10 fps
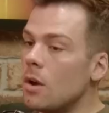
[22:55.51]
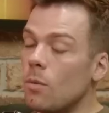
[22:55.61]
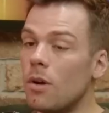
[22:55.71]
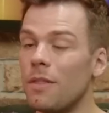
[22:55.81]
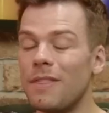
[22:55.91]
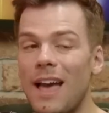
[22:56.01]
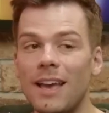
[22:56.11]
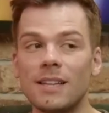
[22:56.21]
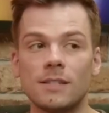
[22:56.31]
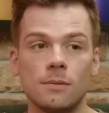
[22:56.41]
Well,
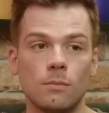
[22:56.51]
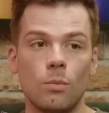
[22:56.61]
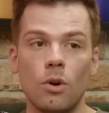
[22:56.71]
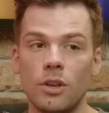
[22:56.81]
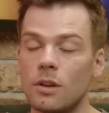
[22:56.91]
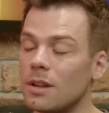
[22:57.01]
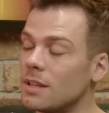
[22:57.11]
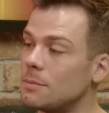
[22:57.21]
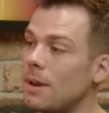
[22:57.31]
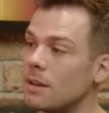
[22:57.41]
that is what you can
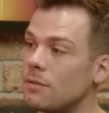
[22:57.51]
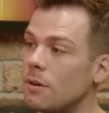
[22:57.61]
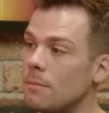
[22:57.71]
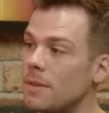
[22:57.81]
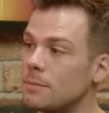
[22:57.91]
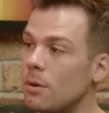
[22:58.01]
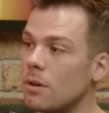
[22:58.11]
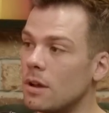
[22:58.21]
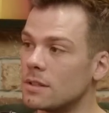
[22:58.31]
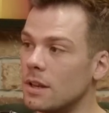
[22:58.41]
expect from this
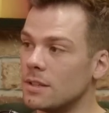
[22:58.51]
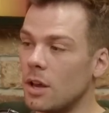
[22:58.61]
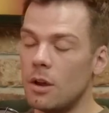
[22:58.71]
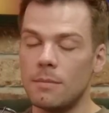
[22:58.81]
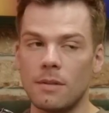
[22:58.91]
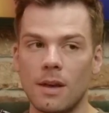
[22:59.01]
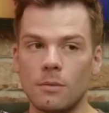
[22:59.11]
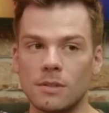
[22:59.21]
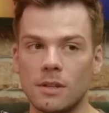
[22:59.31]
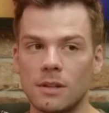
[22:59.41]
podcast, guys. I hope that that
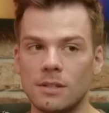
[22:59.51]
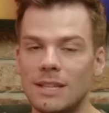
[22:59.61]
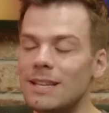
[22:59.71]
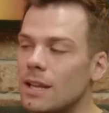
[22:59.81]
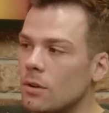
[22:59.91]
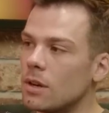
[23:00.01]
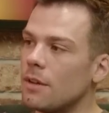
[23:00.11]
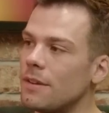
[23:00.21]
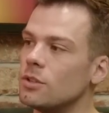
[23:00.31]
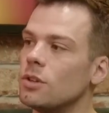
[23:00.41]
was a detailed
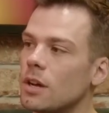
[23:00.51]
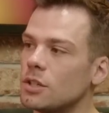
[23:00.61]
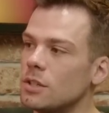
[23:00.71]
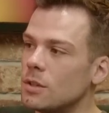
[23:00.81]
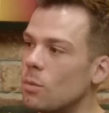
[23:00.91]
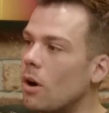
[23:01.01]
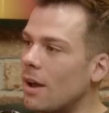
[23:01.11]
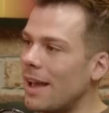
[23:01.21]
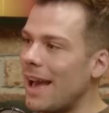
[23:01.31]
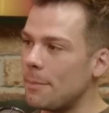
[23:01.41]
enough introduction to what
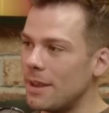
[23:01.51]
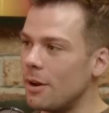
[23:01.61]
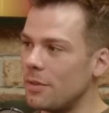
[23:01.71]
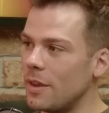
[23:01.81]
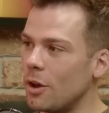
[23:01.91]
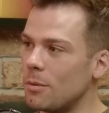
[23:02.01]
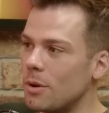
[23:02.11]
Happy Healthy Homo